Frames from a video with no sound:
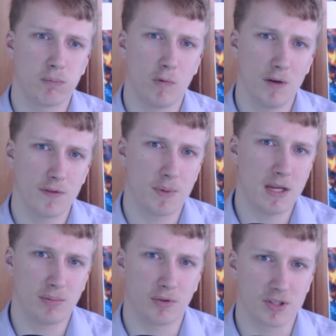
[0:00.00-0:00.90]
one of the
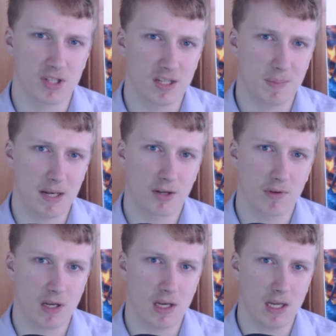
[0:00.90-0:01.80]
people that says
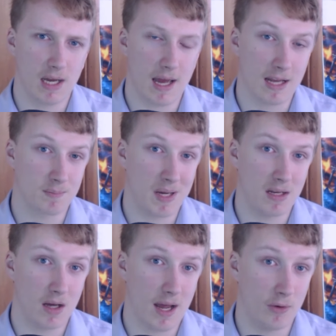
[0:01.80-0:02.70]
Pellegrini has
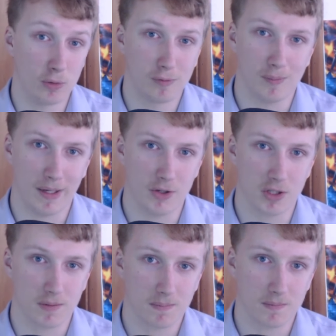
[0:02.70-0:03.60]
been an awful manager